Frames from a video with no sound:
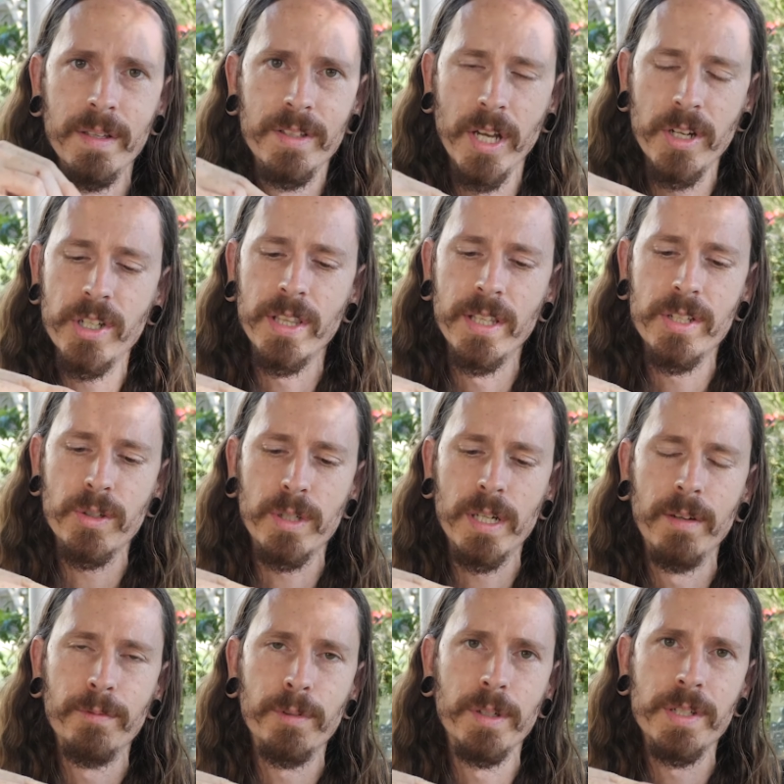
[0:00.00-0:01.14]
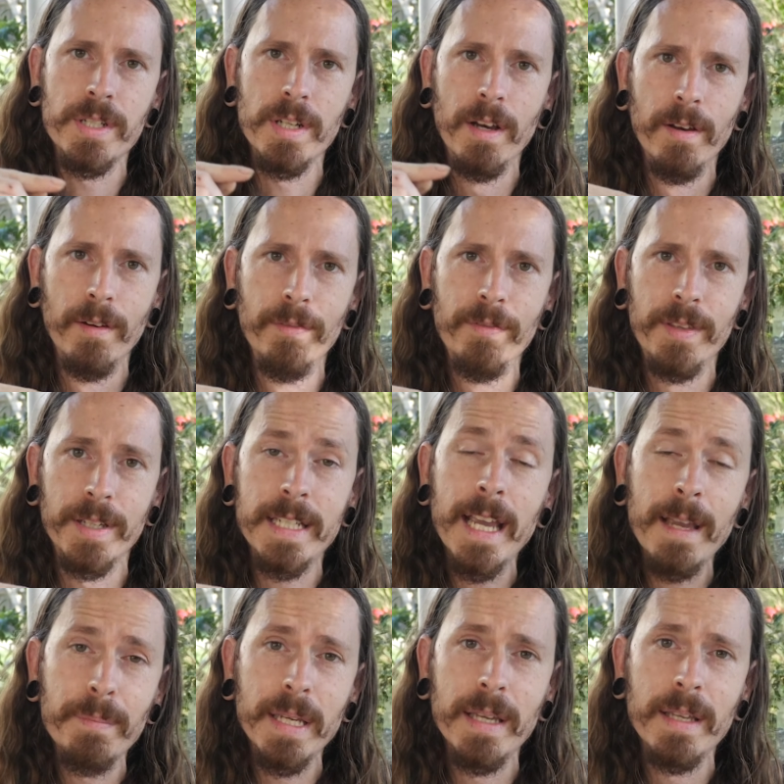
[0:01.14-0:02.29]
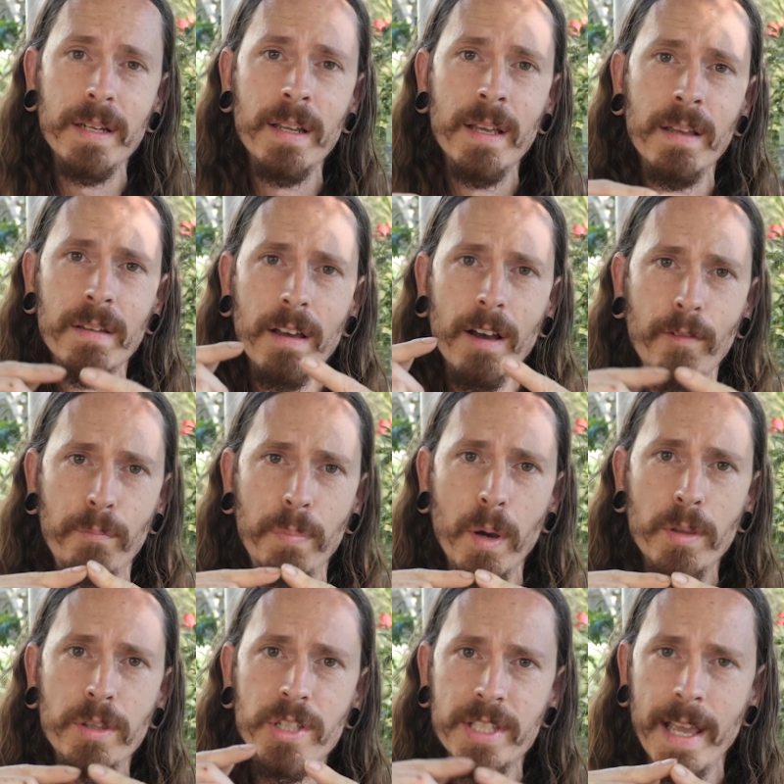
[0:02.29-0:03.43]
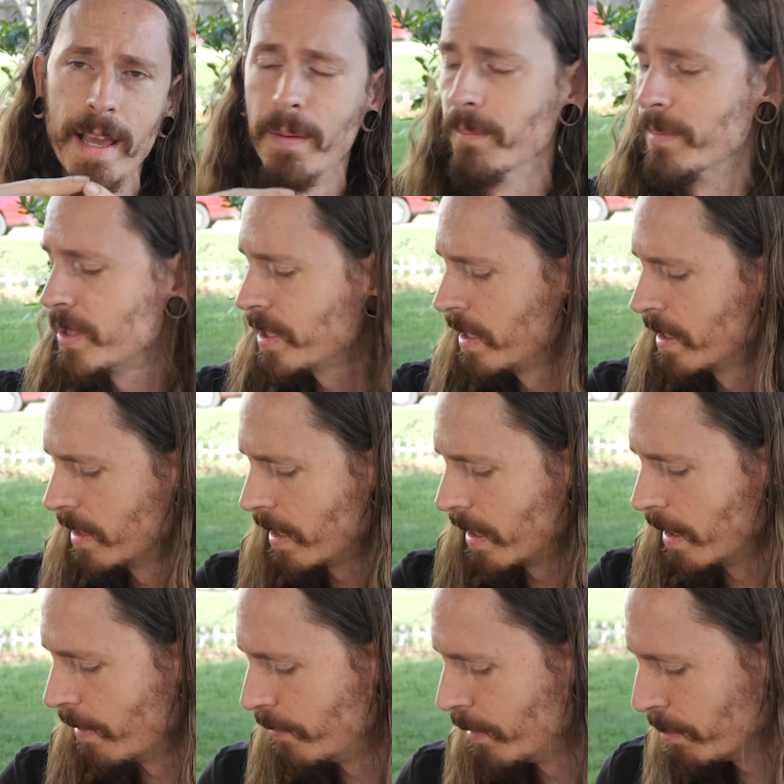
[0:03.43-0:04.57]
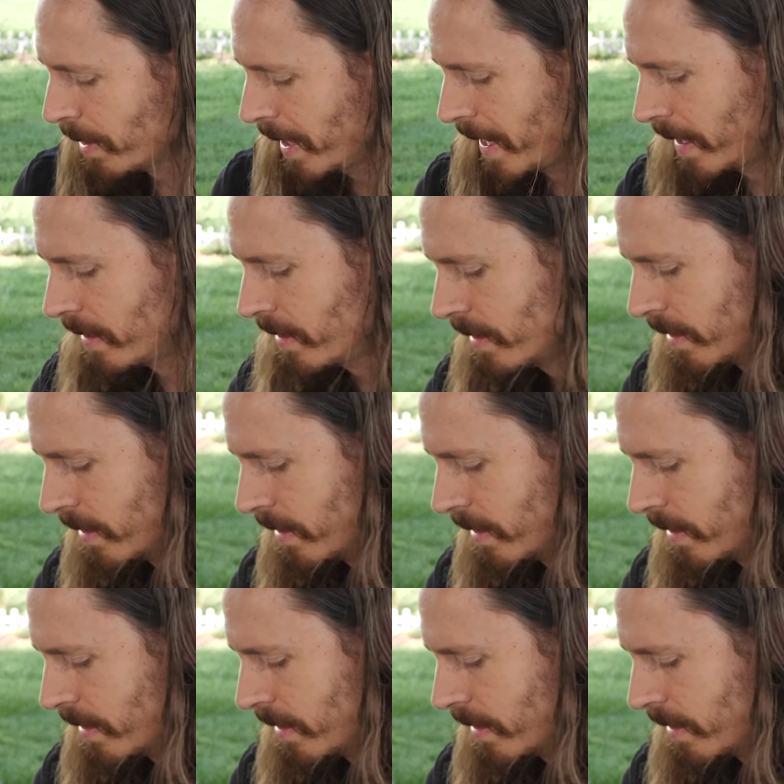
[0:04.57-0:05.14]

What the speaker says: touching the circumference of the cambium of both stems of the plant.